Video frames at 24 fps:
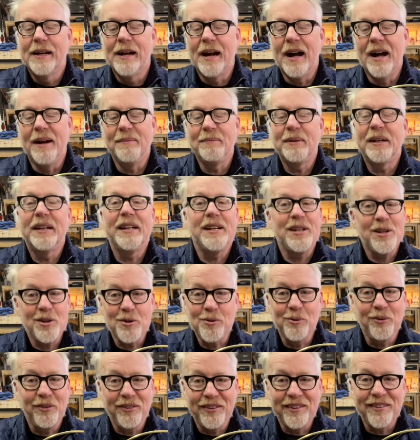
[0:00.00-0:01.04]
I'm gonna
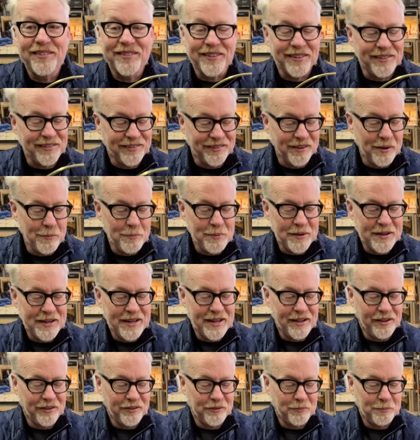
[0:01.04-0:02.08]
use this on something
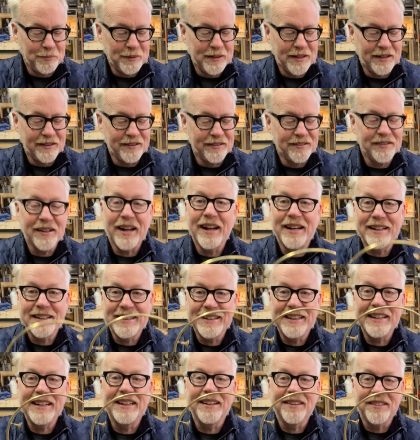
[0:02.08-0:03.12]
else because I
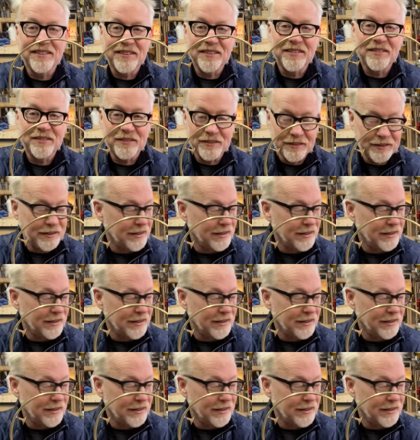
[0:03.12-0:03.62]
think it's,